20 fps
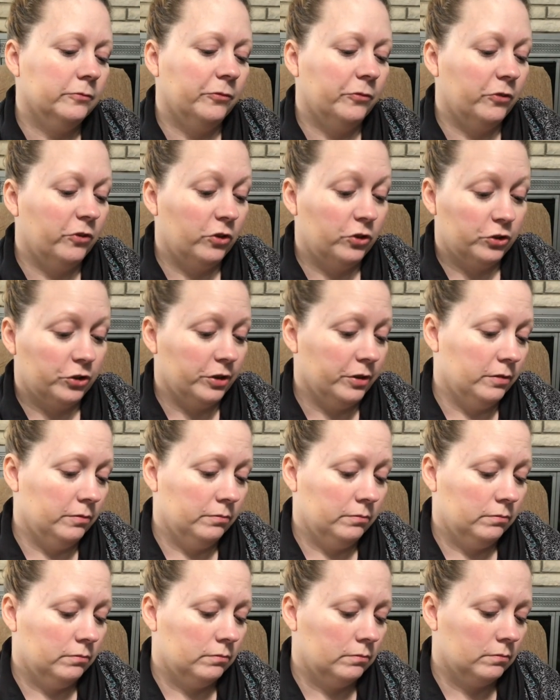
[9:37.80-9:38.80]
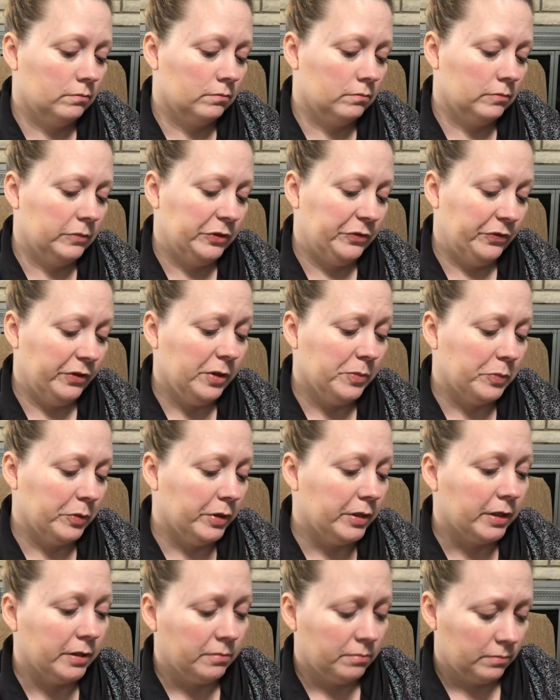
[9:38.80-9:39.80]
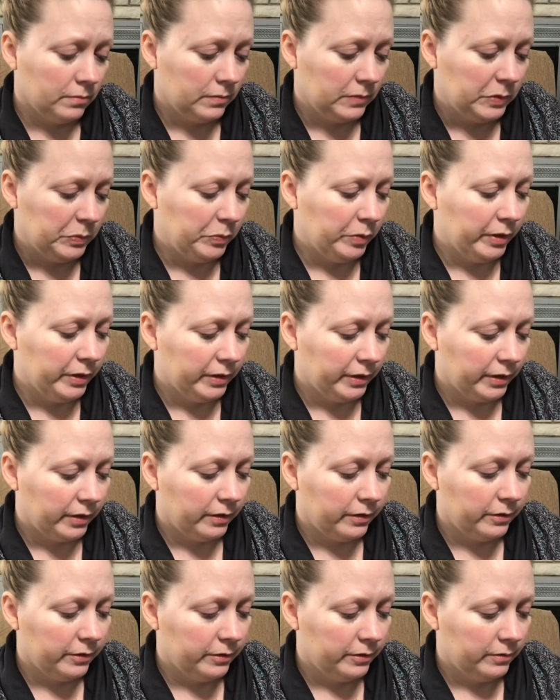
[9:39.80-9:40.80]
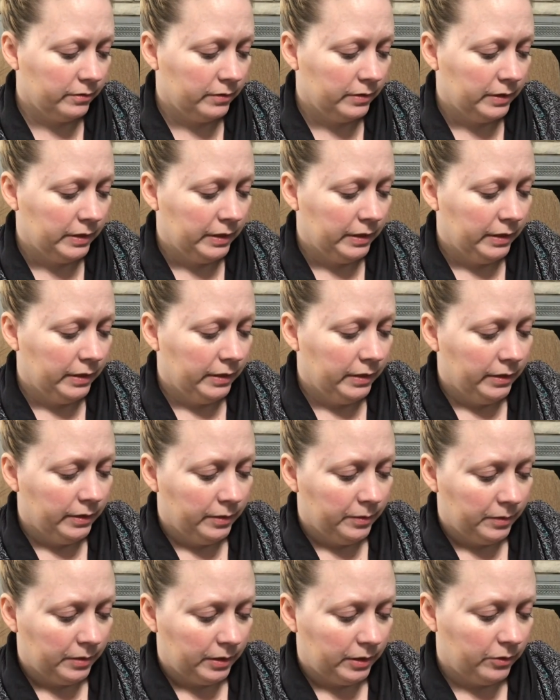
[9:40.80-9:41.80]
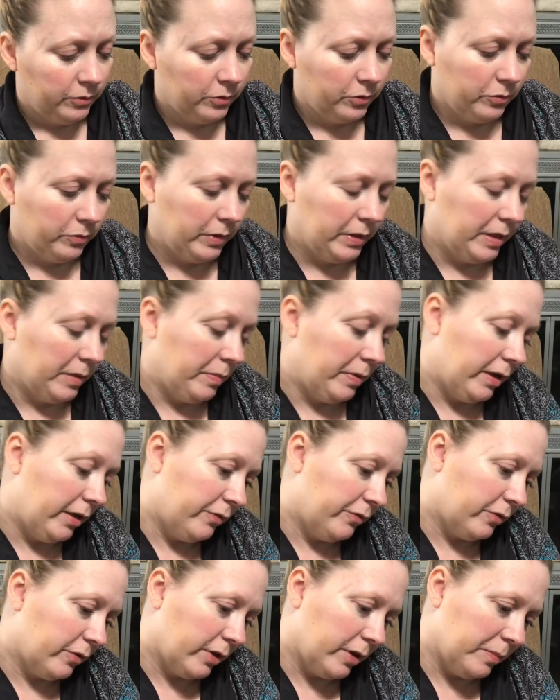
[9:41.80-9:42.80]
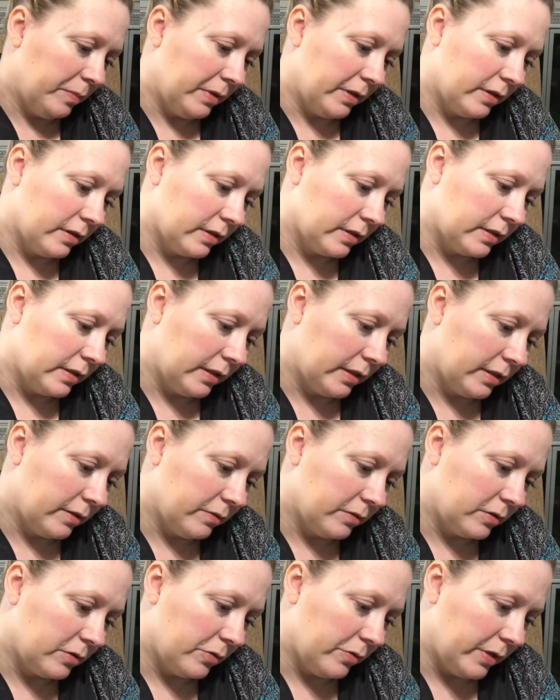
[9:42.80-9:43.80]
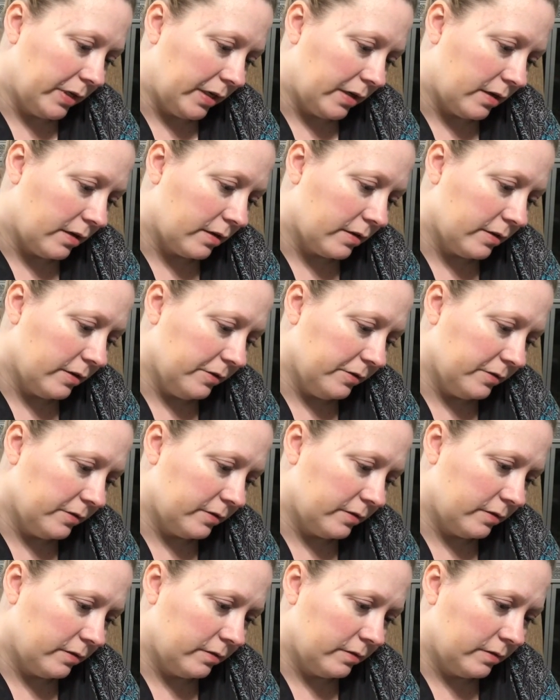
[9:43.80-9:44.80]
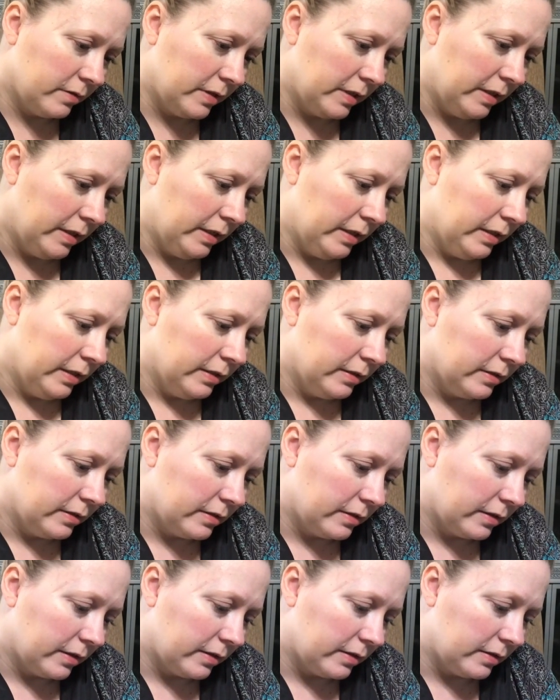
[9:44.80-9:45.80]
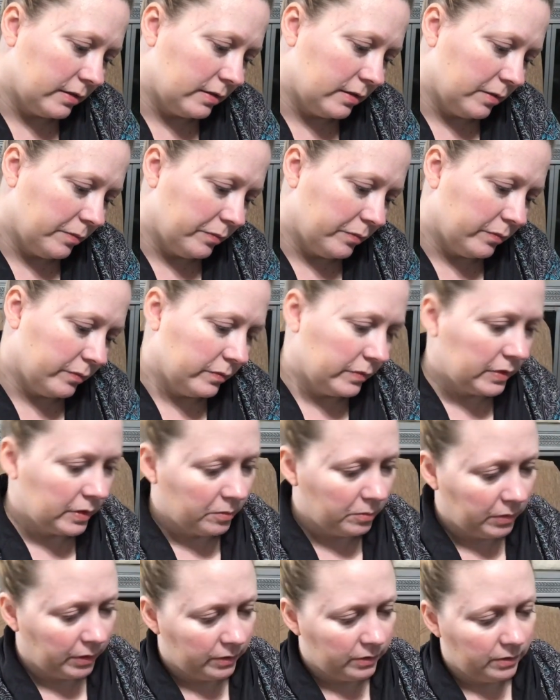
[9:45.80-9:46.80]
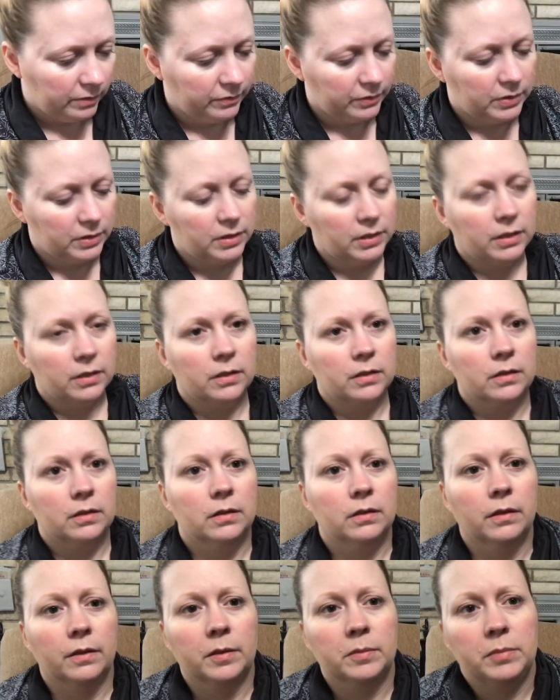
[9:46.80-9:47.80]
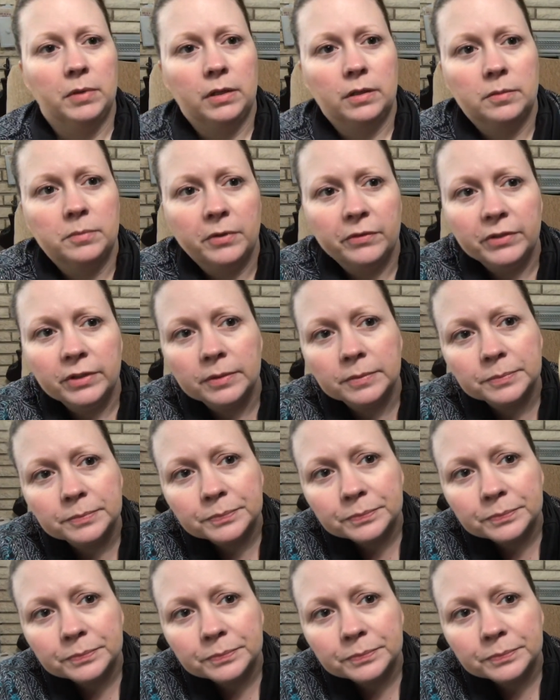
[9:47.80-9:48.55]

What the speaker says: version. It's very pretty. It's brightly colored. I don't know what they paid for it, but it looks like it was $20. Still has some semblance of a sticker on the bottom of it.